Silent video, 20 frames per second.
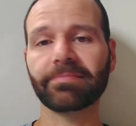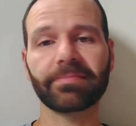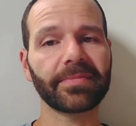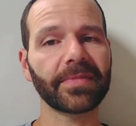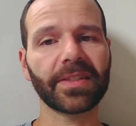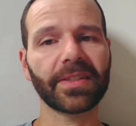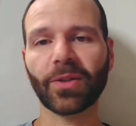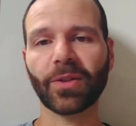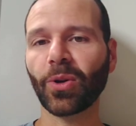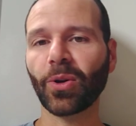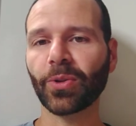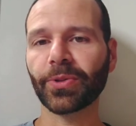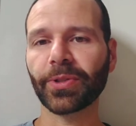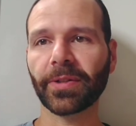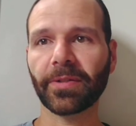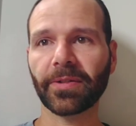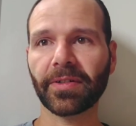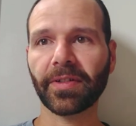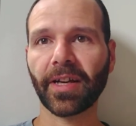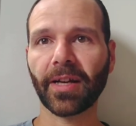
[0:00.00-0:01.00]
It's a whole
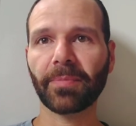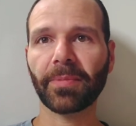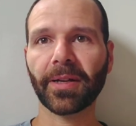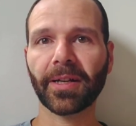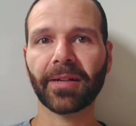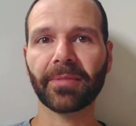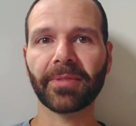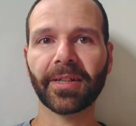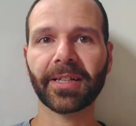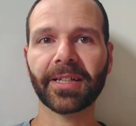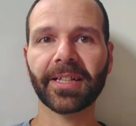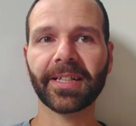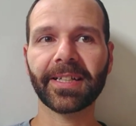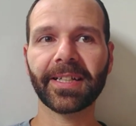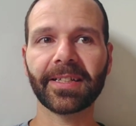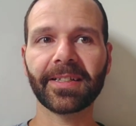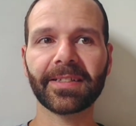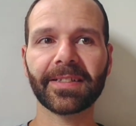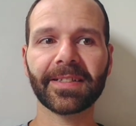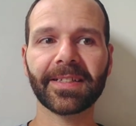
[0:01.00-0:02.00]
nother topic. I'm not going to
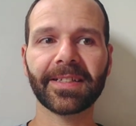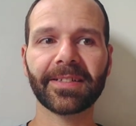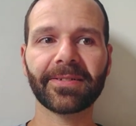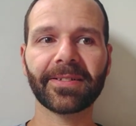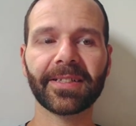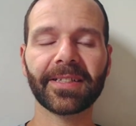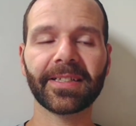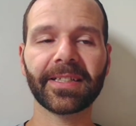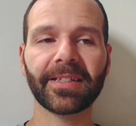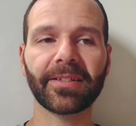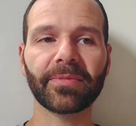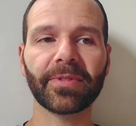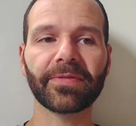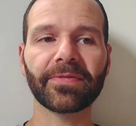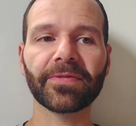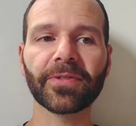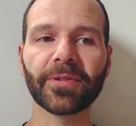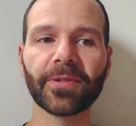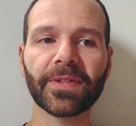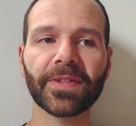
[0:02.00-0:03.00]
get into that right now. But
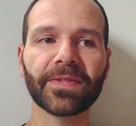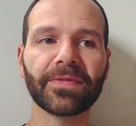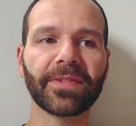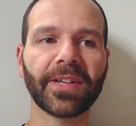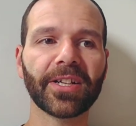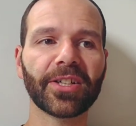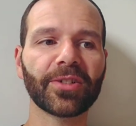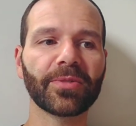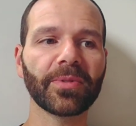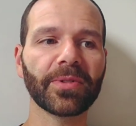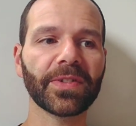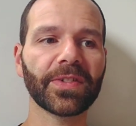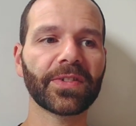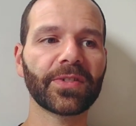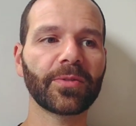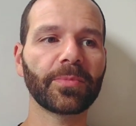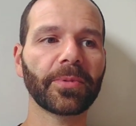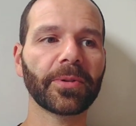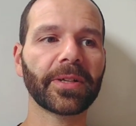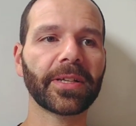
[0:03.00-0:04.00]
fruits and vegetables,
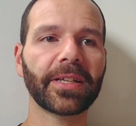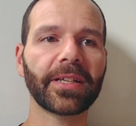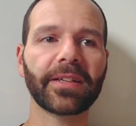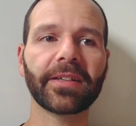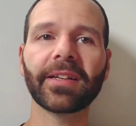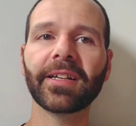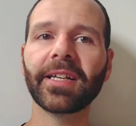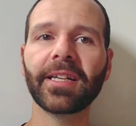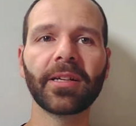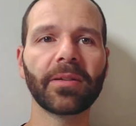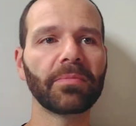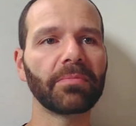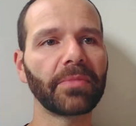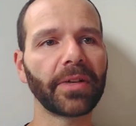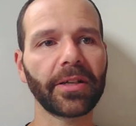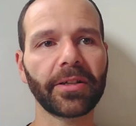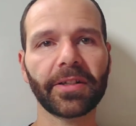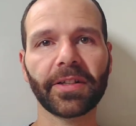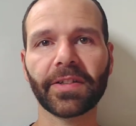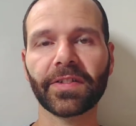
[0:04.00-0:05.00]
super key.
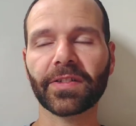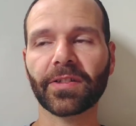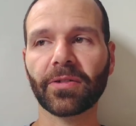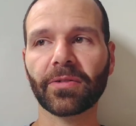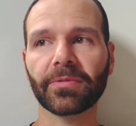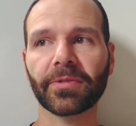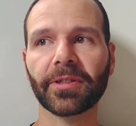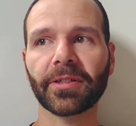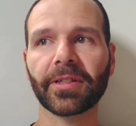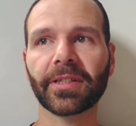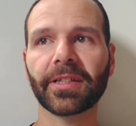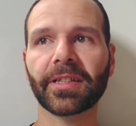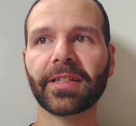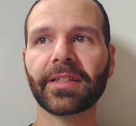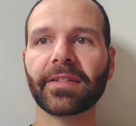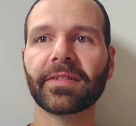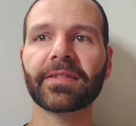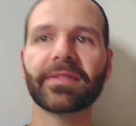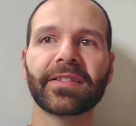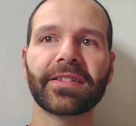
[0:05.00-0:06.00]
Americans don't really eat
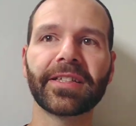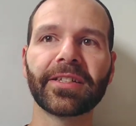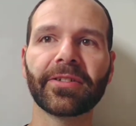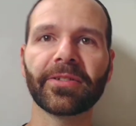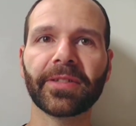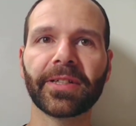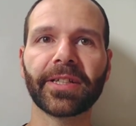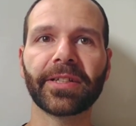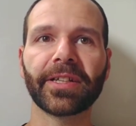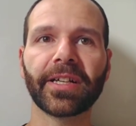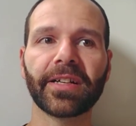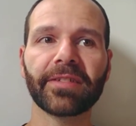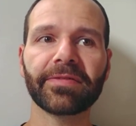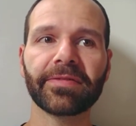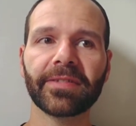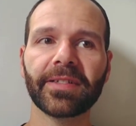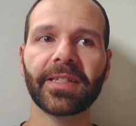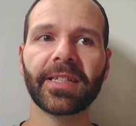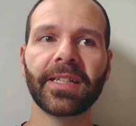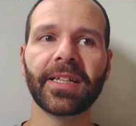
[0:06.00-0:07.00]
nearly enough.
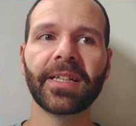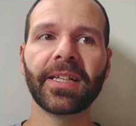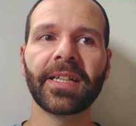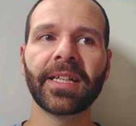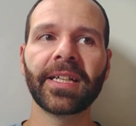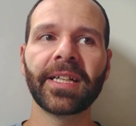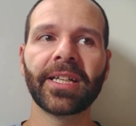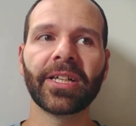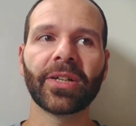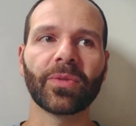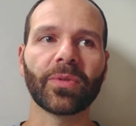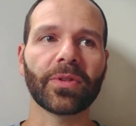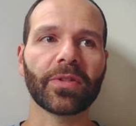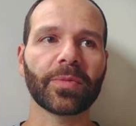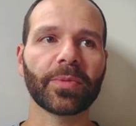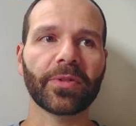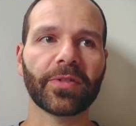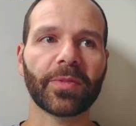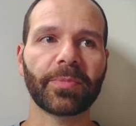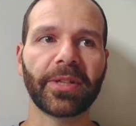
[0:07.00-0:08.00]
We're
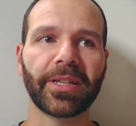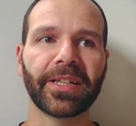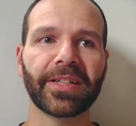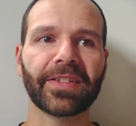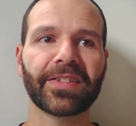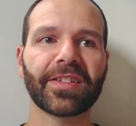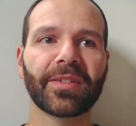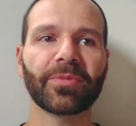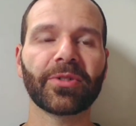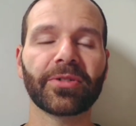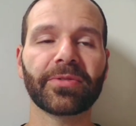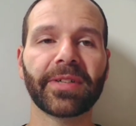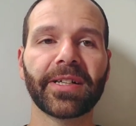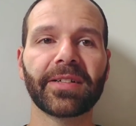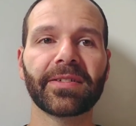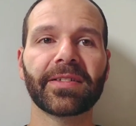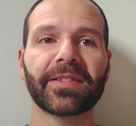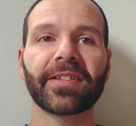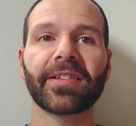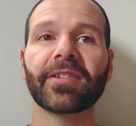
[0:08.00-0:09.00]
supposed to be eating somewhere
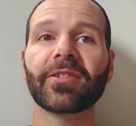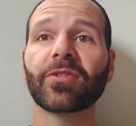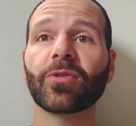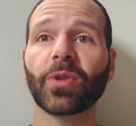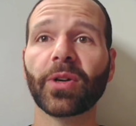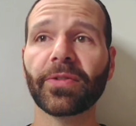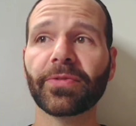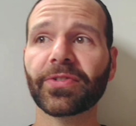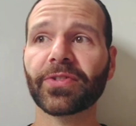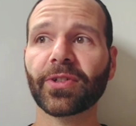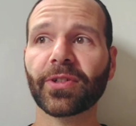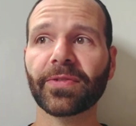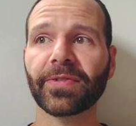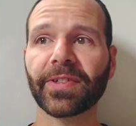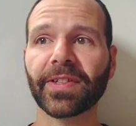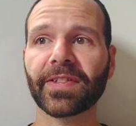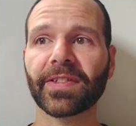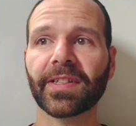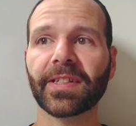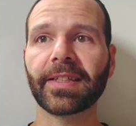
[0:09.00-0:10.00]
around 10, 12
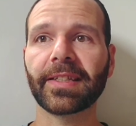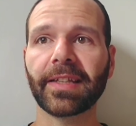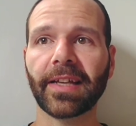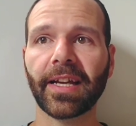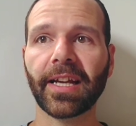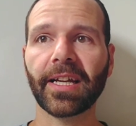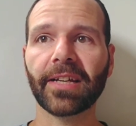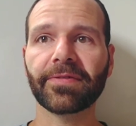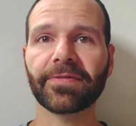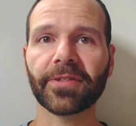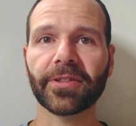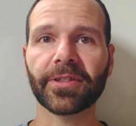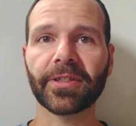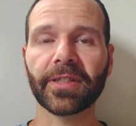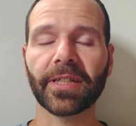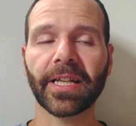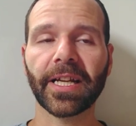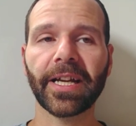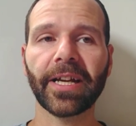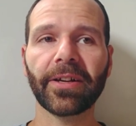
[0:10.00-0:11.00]
servings a day for
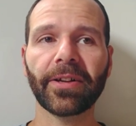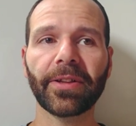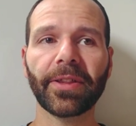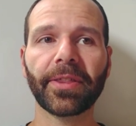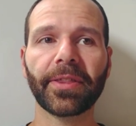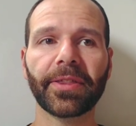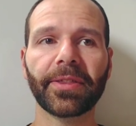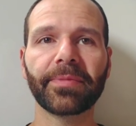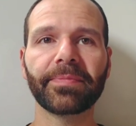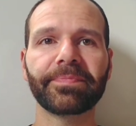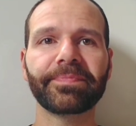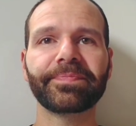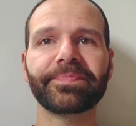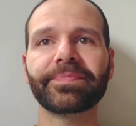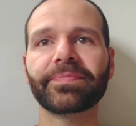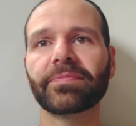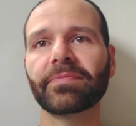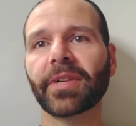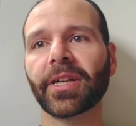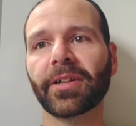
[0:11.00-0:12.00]
good health.
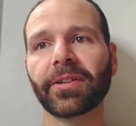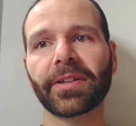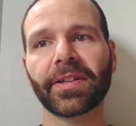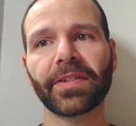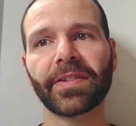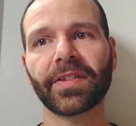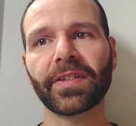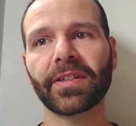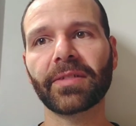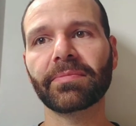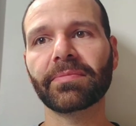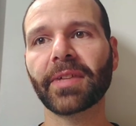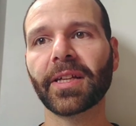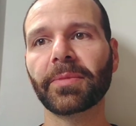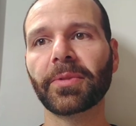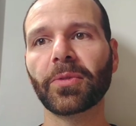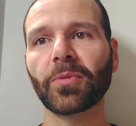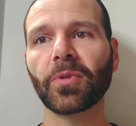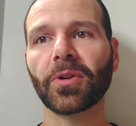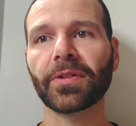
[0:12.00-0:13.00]
Americans eat
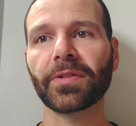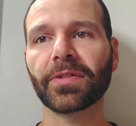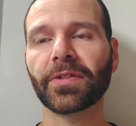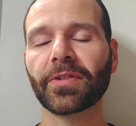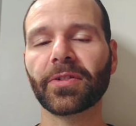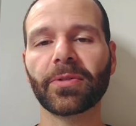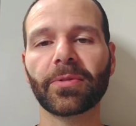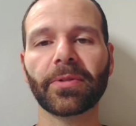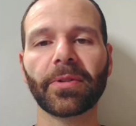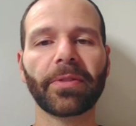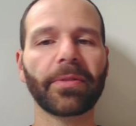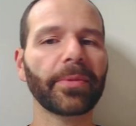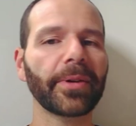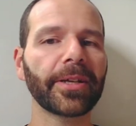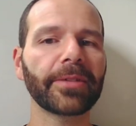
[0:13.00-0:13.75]
maybe 1 to 2 or 3.